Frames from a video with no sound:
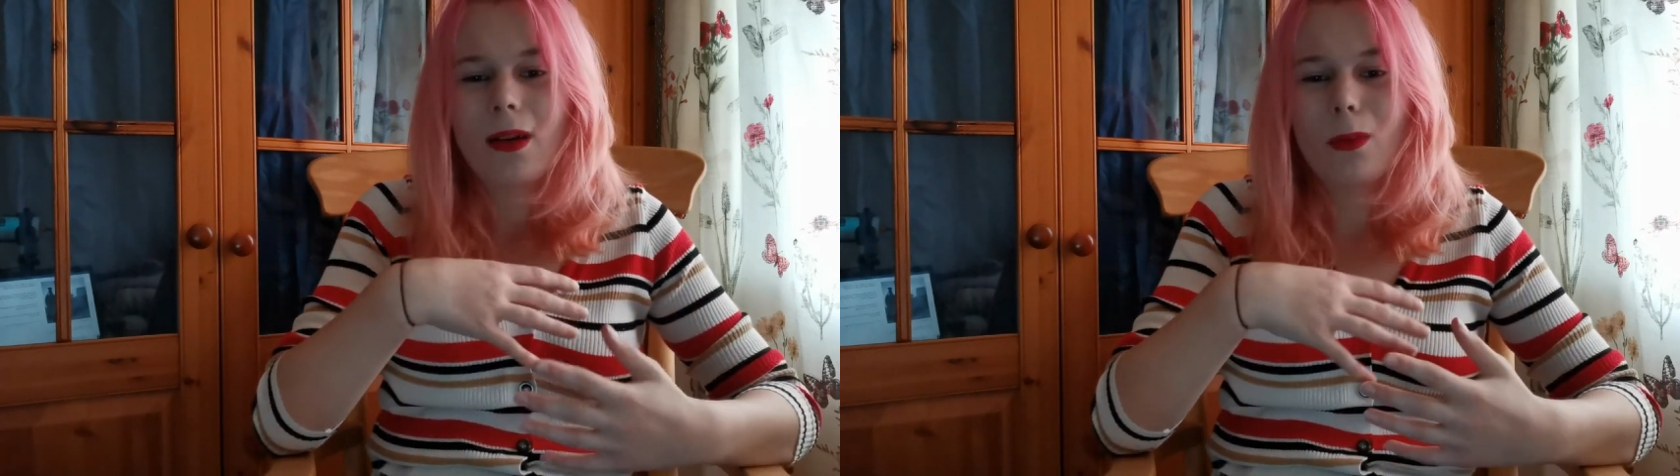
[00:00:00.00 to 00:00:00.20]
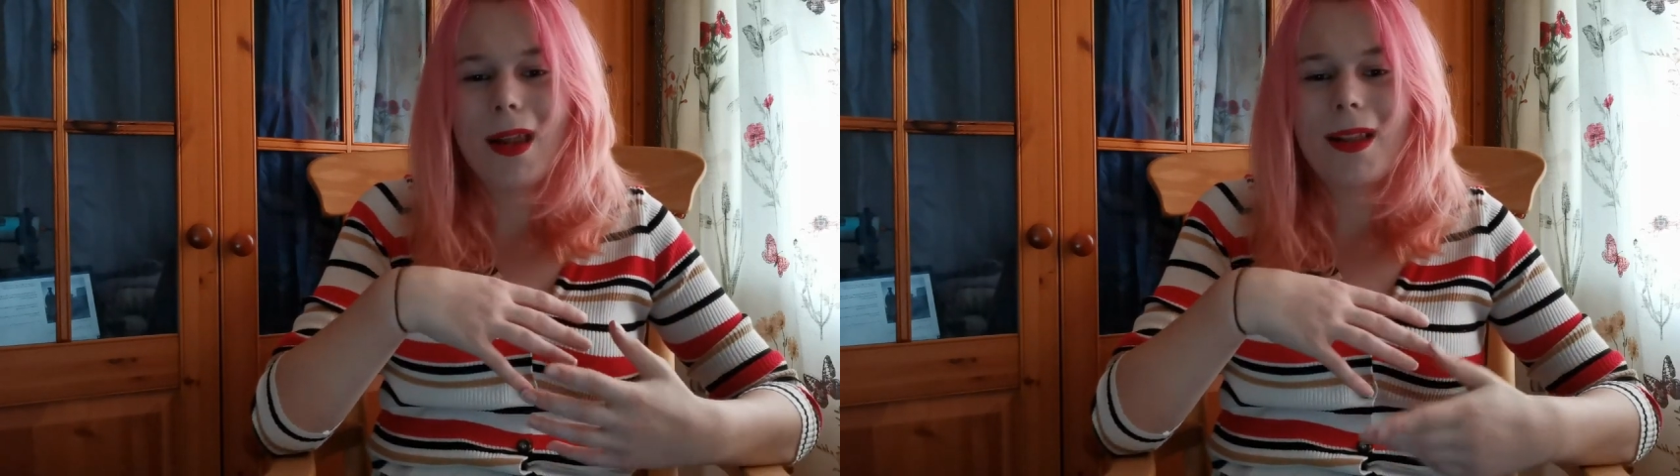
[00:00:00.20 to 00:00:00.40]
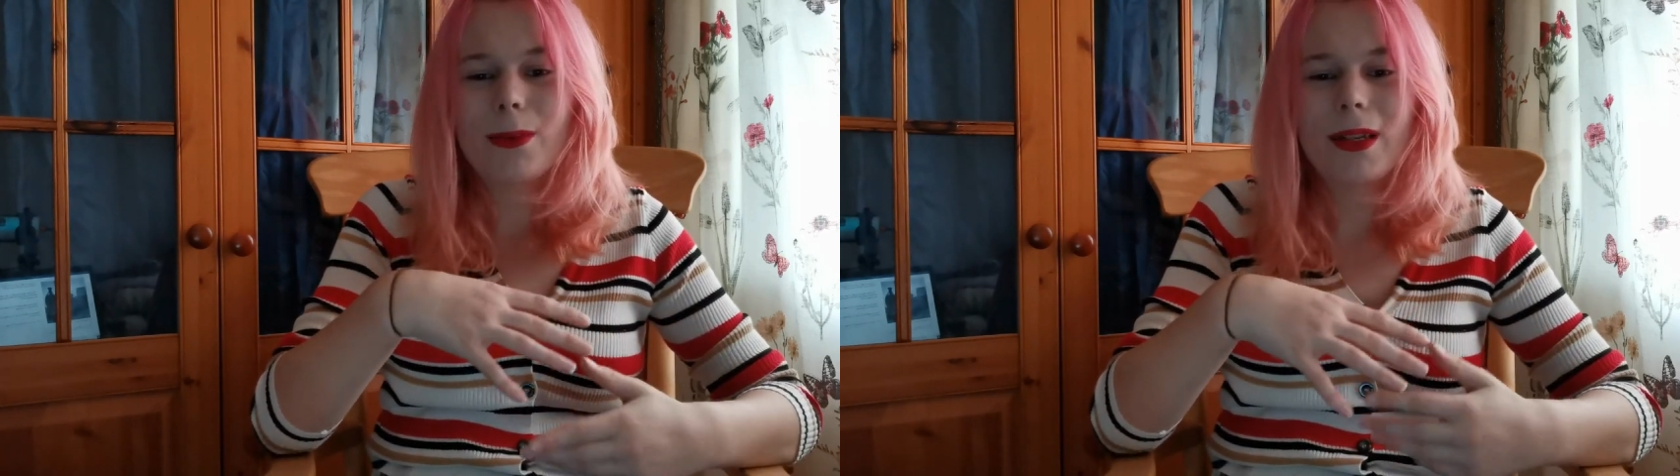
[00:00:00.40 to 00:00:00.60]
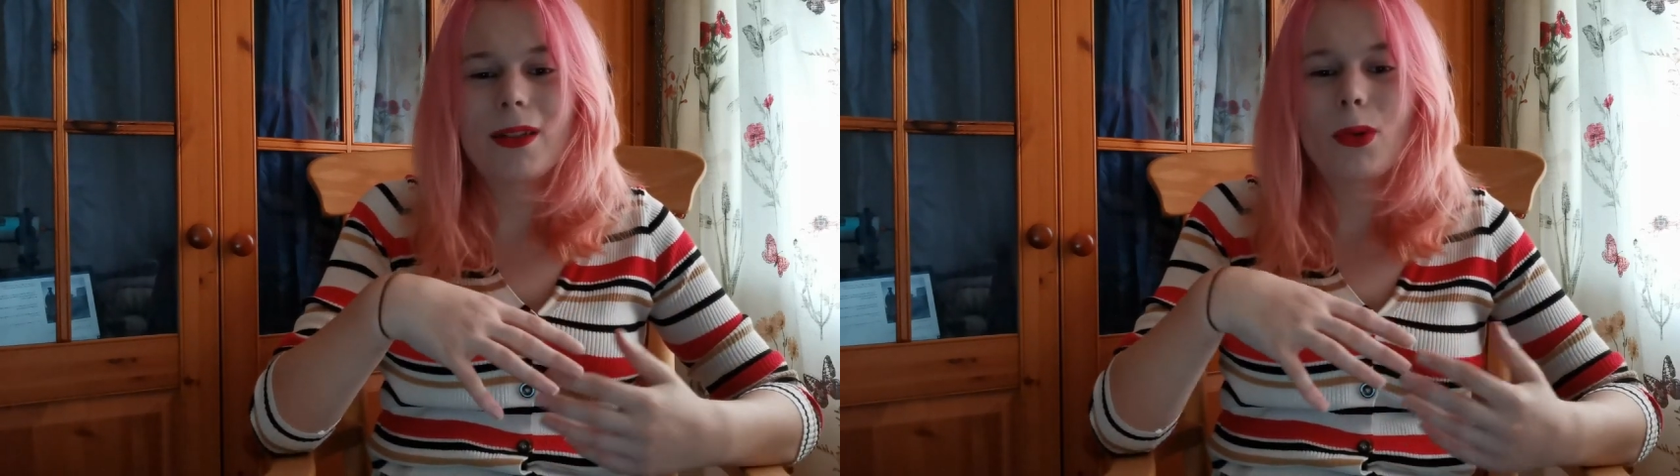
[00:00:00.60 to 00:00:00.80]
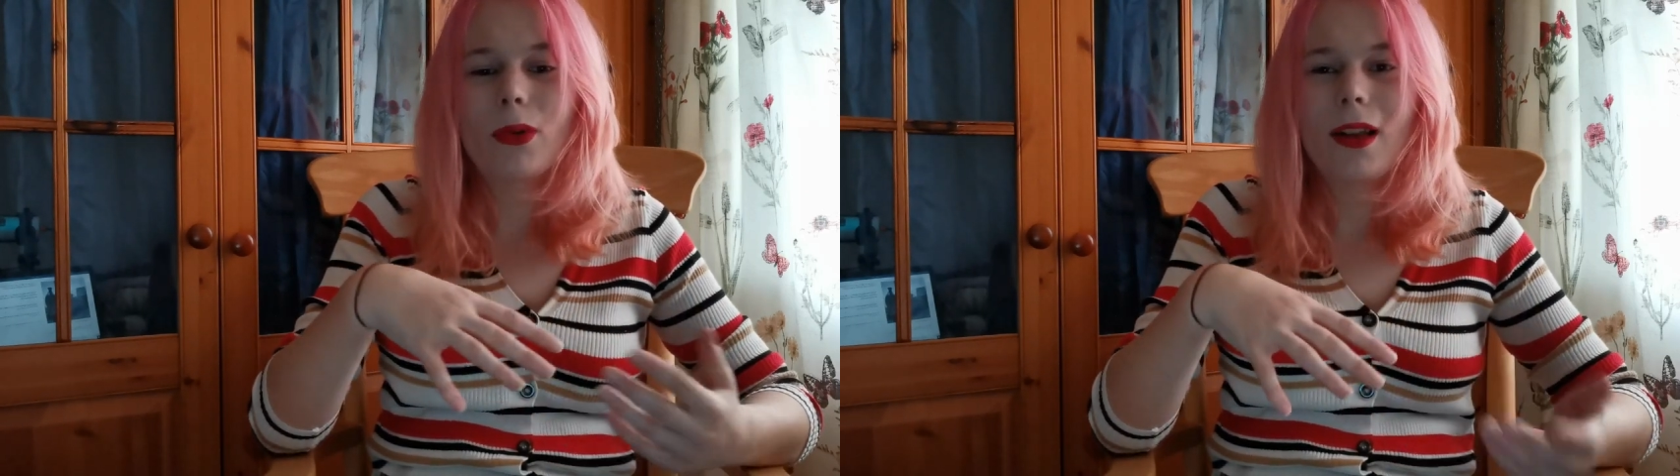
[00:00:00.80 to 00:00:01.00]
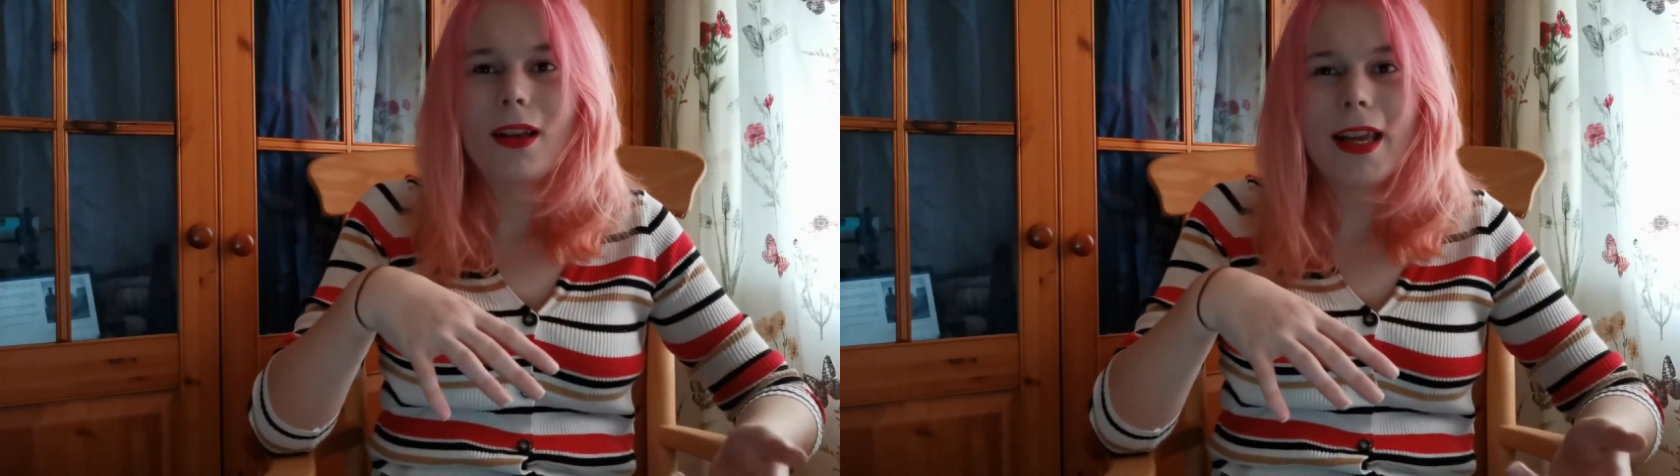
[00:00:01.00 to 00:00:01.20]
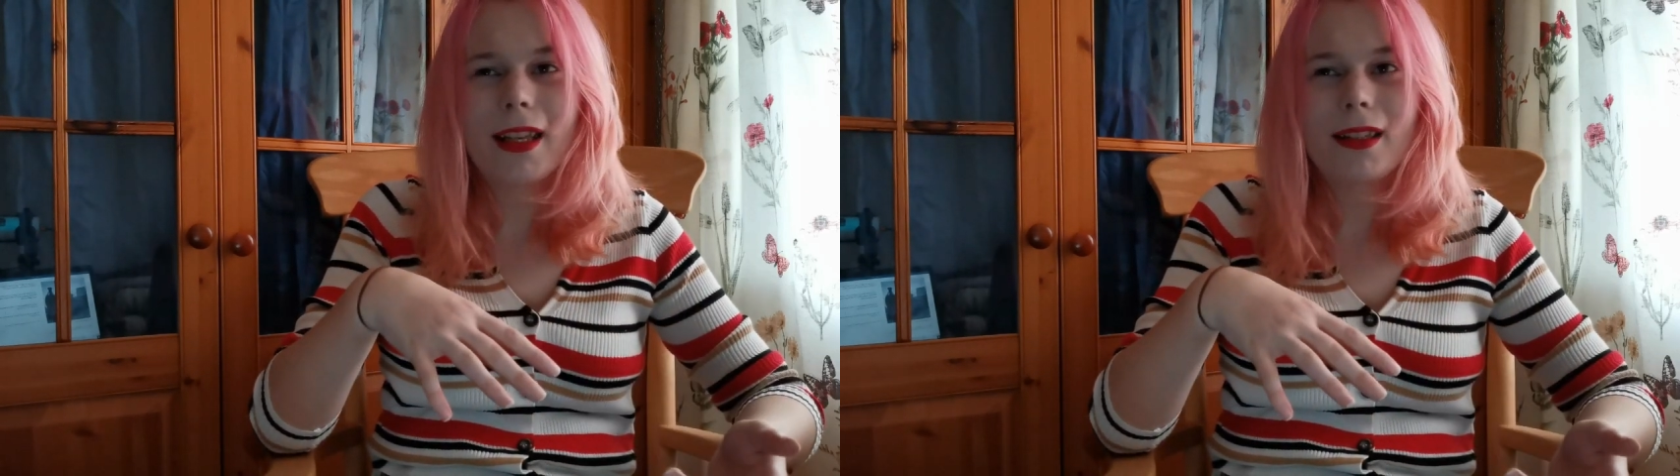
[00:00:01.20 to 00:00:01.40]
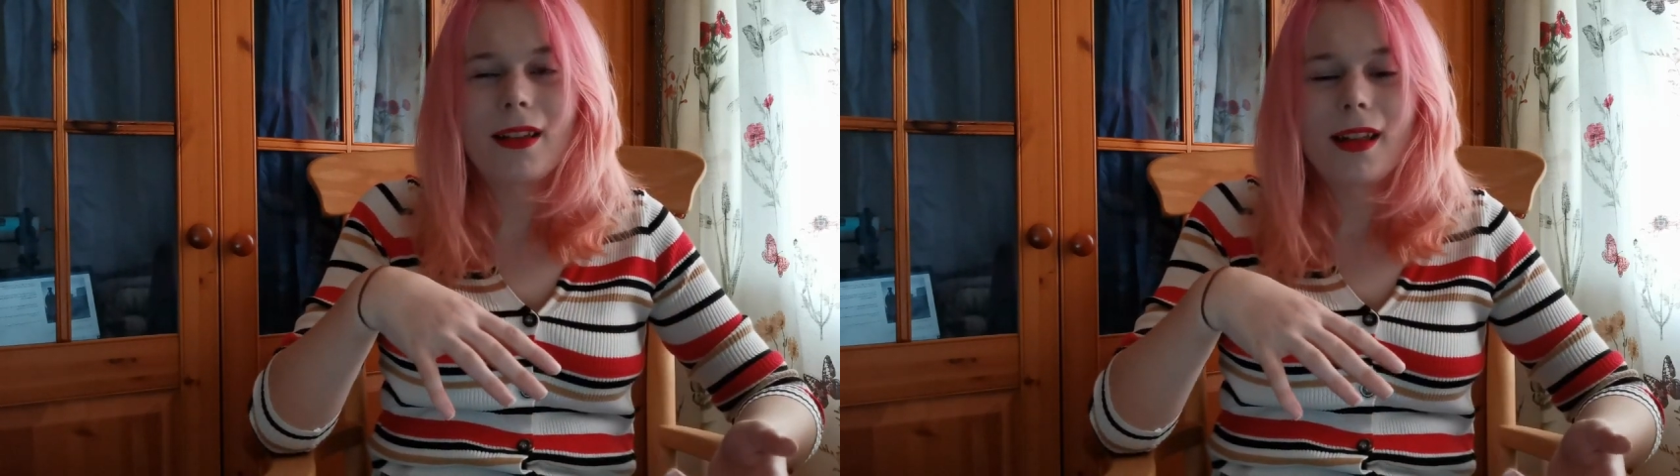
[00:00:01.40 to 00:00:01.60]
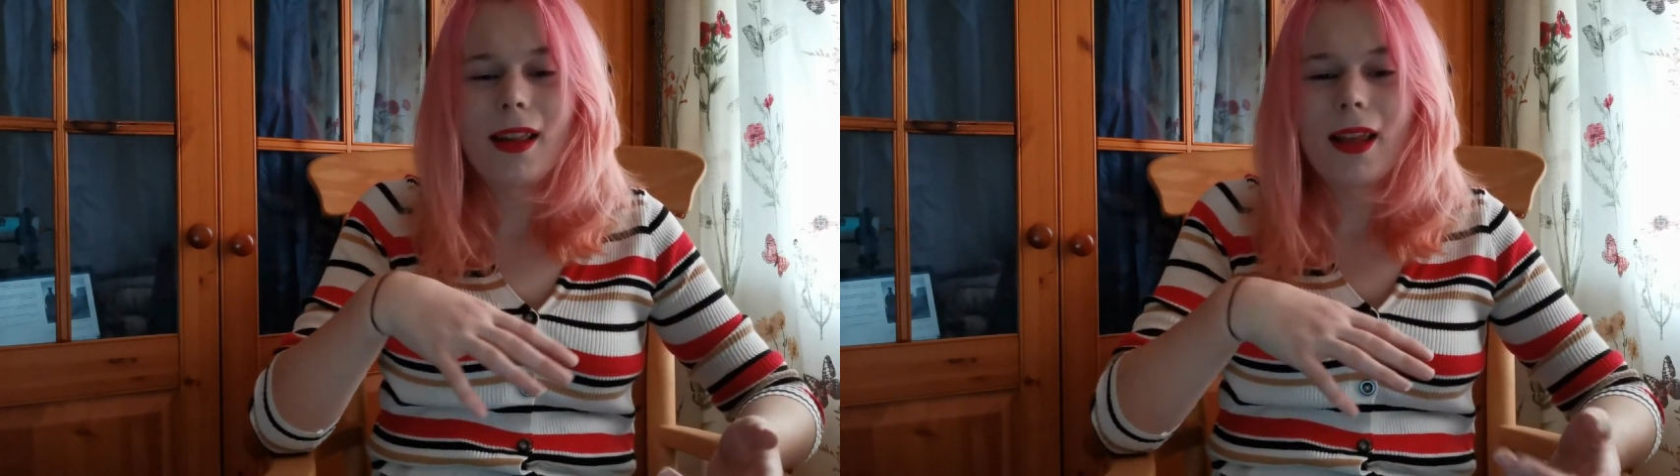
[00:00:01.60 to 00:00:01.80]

well as written online.